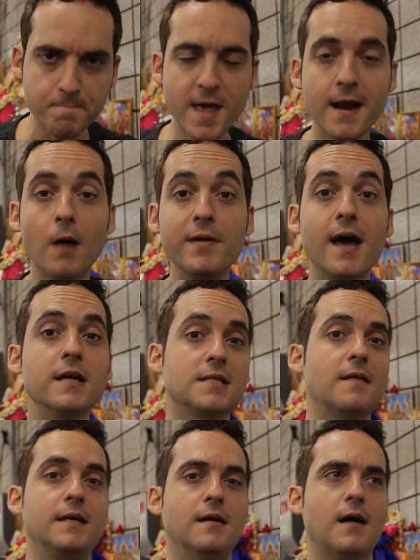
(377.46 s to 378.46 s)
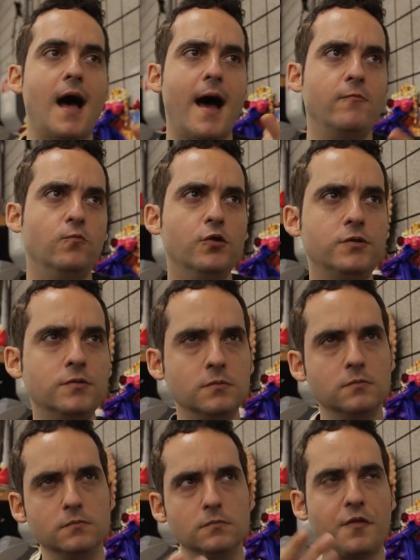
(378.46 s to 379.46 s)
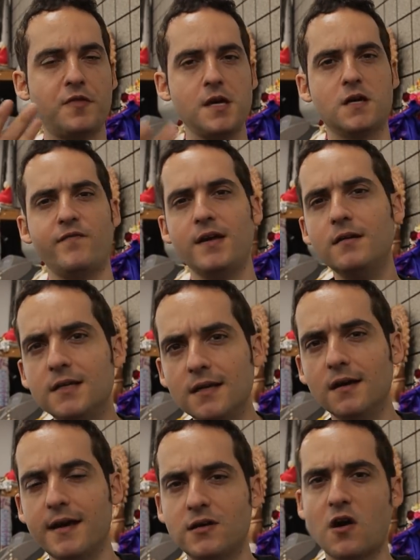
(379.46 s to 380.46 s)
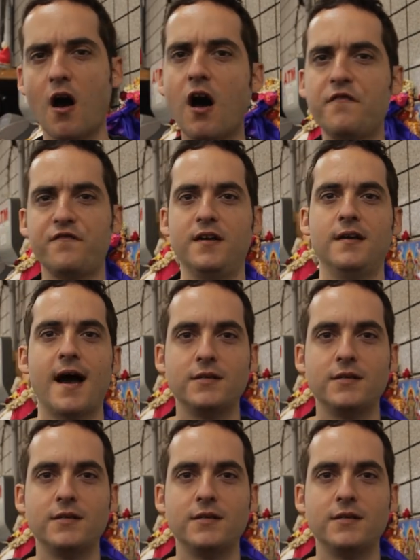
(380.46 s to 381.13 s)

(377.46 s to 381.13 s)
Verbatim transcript: And I'll be honest, like I wouldn't think of India and coffee.